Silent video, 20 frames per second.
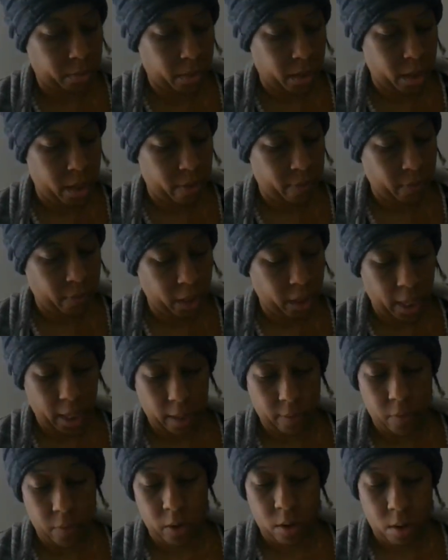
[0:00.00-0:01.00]
but you feel like
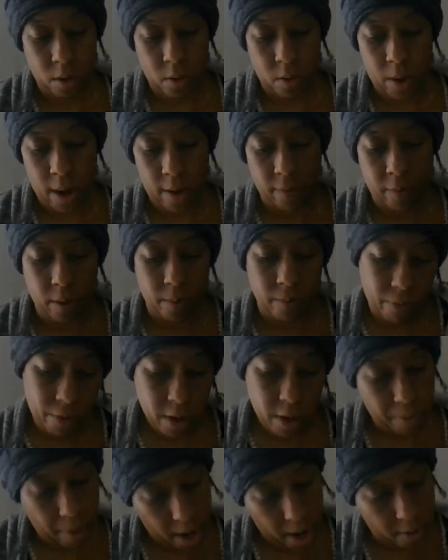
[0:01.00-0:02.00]
if you go away from
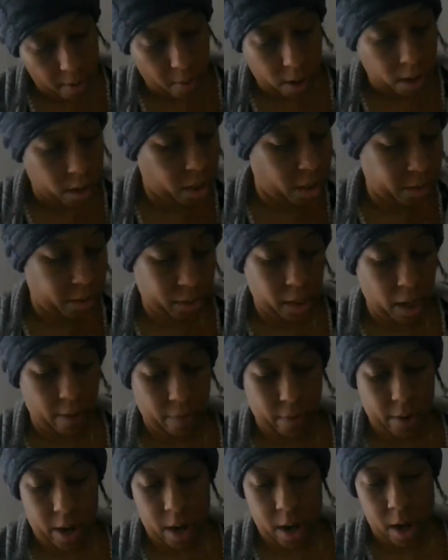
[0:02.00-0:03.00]
free payroll
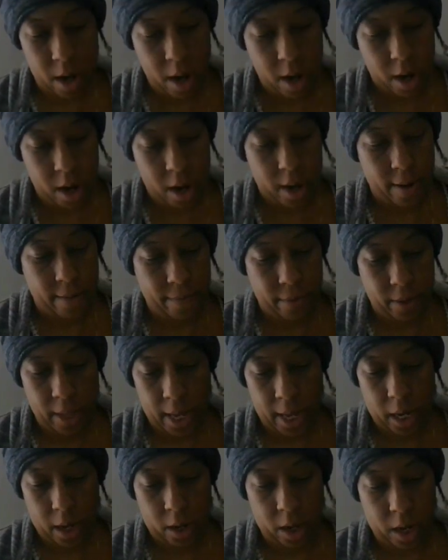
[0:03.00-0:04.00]
software, you feel
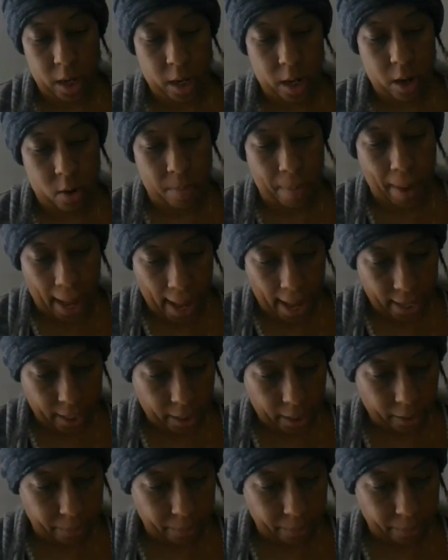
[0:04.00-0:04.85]
like you're gonna go back